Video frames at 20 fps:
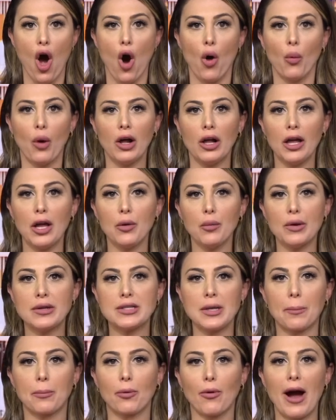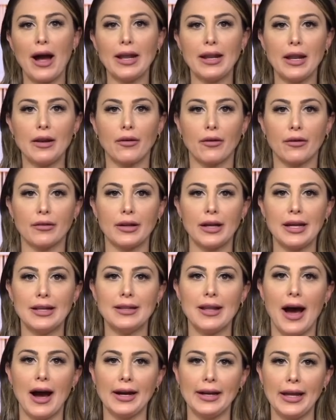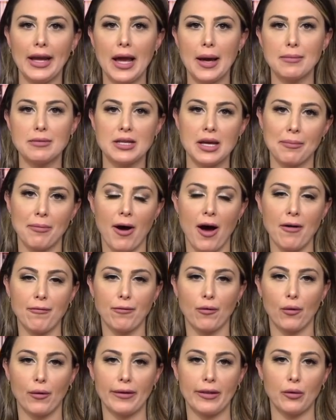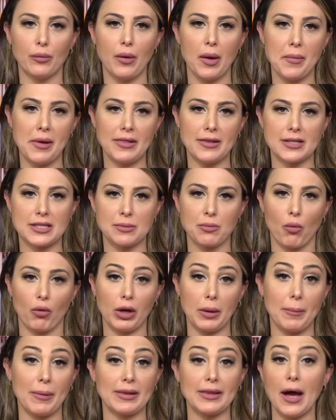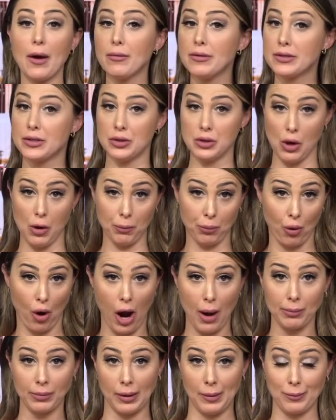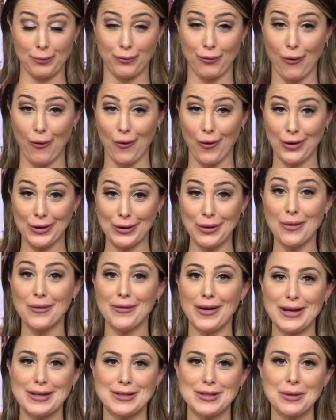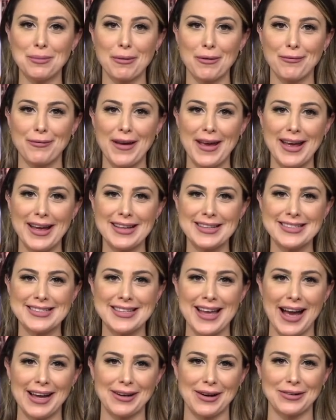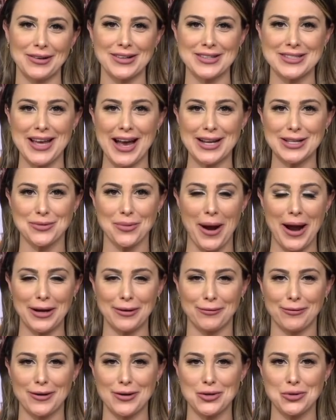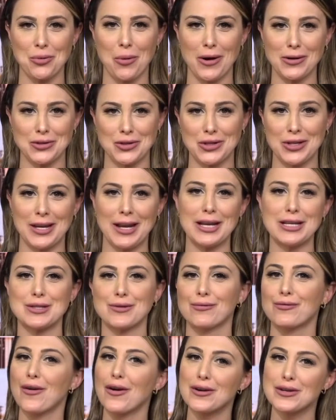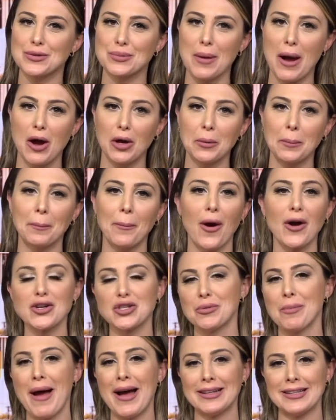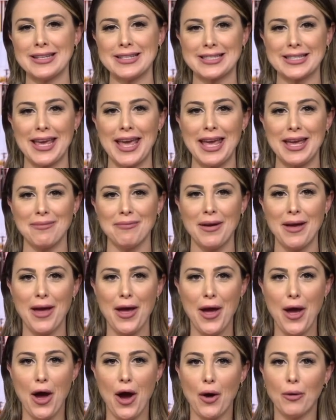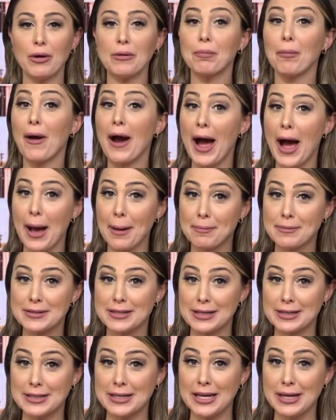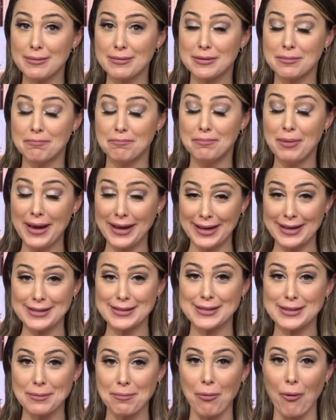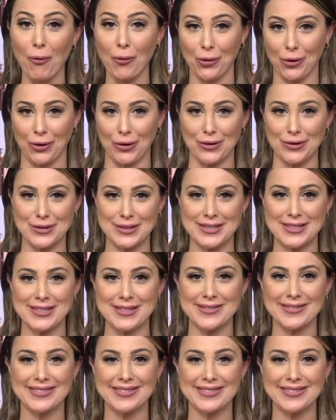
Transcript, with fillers: Well, it was a bright and early 9 a.m. tip-off for the women this morning, but that was no problem for U of A super fans. Nine on your sides, Ryan Fish watched today's first round March Madness game with perhaps the team's biggest supporters.